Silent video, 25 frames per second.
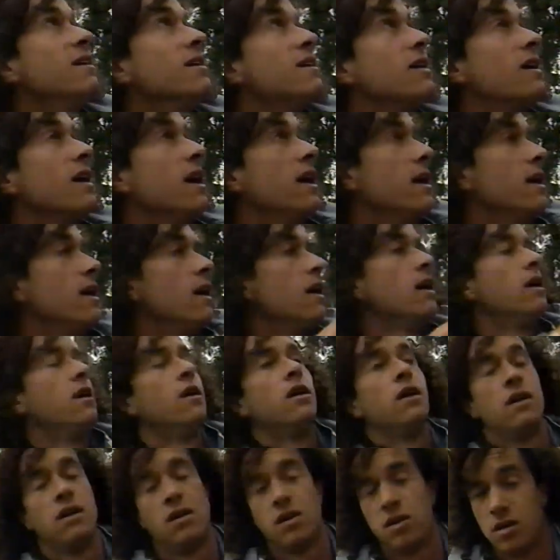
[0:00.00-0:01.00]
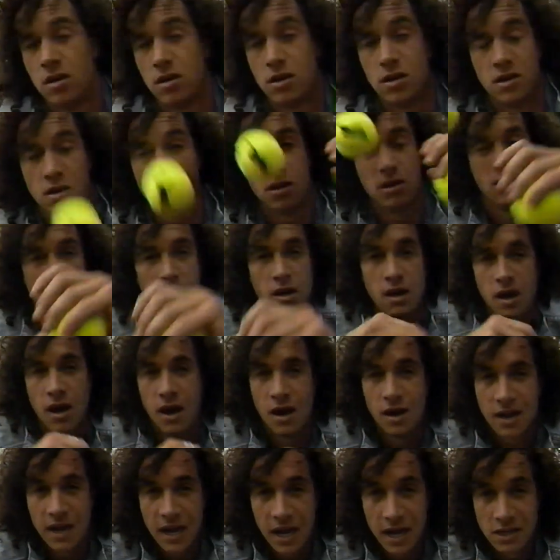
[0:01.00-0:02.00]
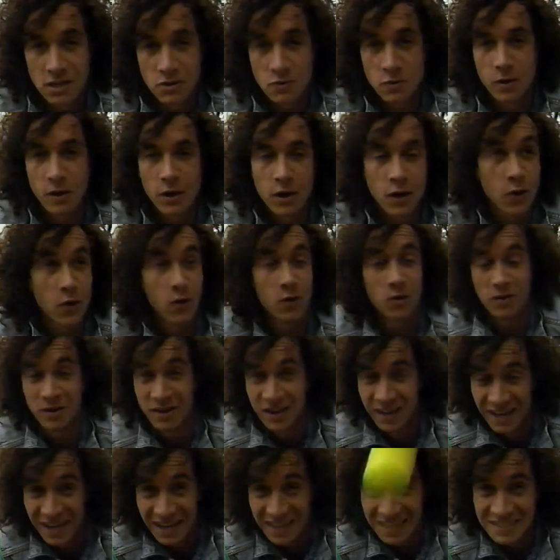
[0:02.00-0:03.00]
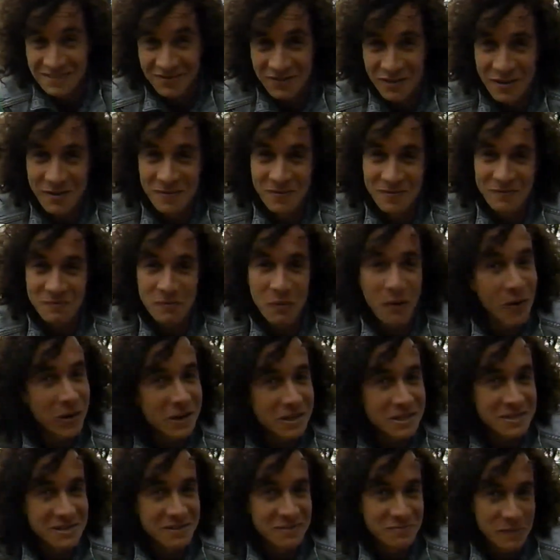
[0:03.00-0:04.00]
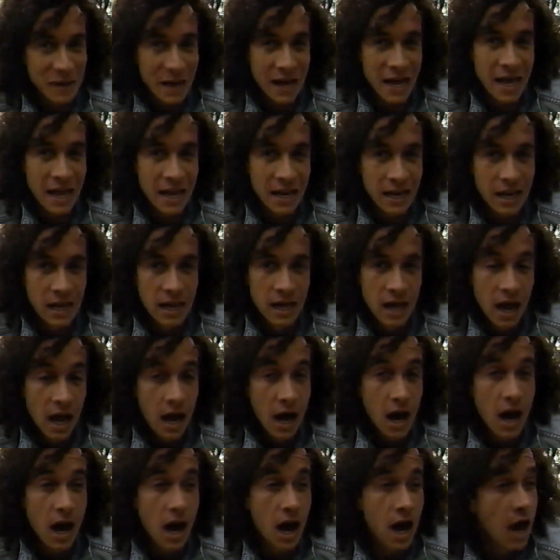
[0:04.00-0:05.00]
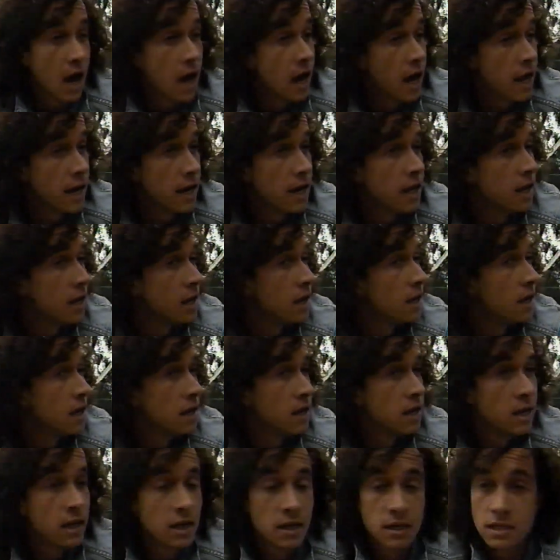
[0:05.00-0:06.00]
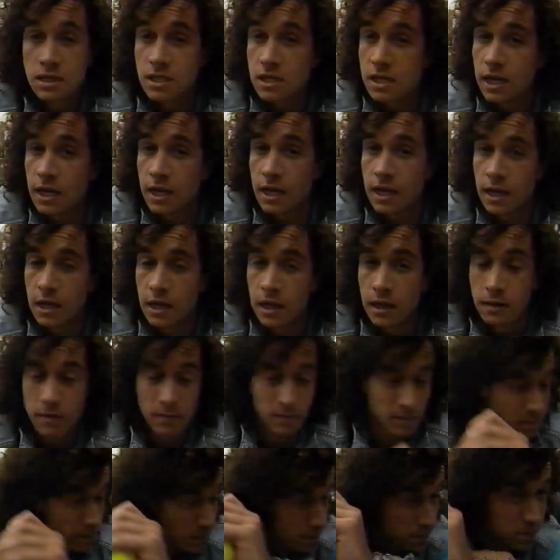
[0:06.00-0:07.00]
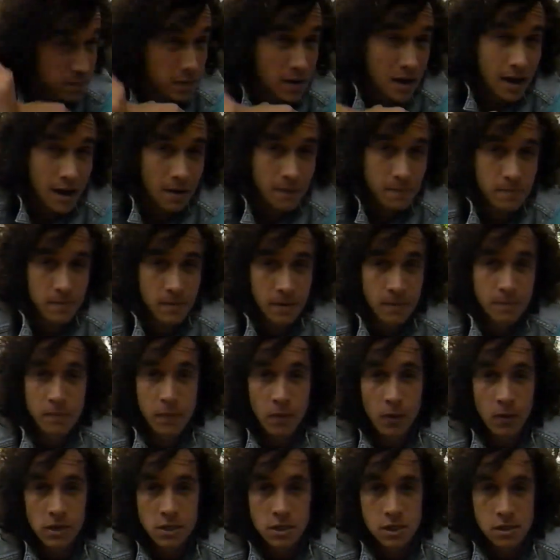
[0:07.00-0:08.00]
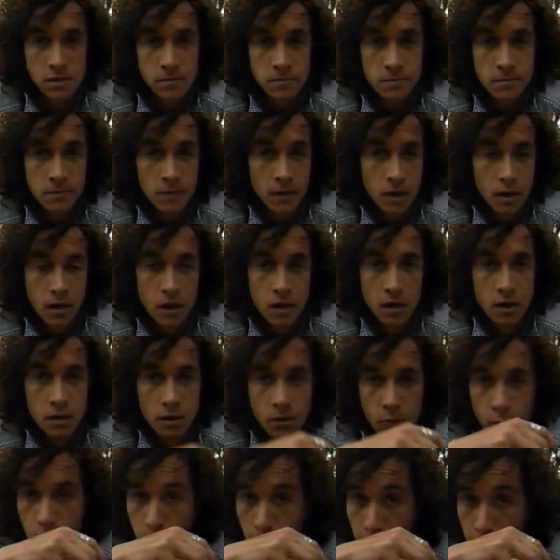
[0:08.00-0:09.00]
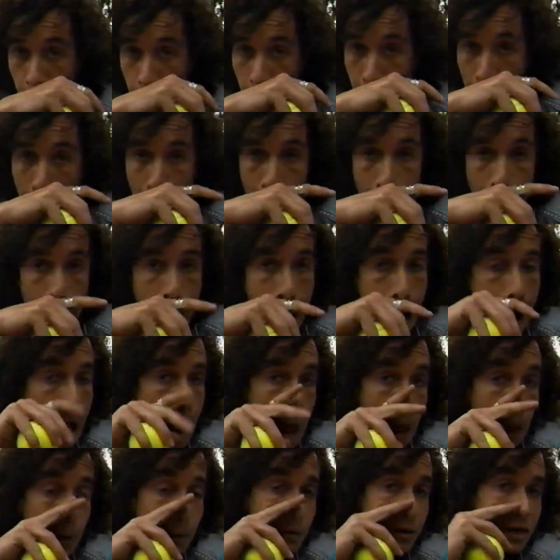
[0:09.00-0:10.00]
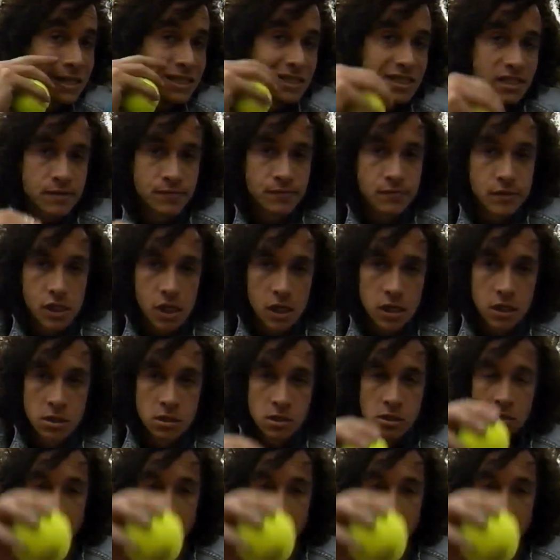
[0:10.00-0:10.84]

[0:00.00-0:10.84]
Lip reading: Can't hear. Okay, it's really cool. It's from Poison, man. Unskinny Bop on Poison. World premiere. Luis, chill.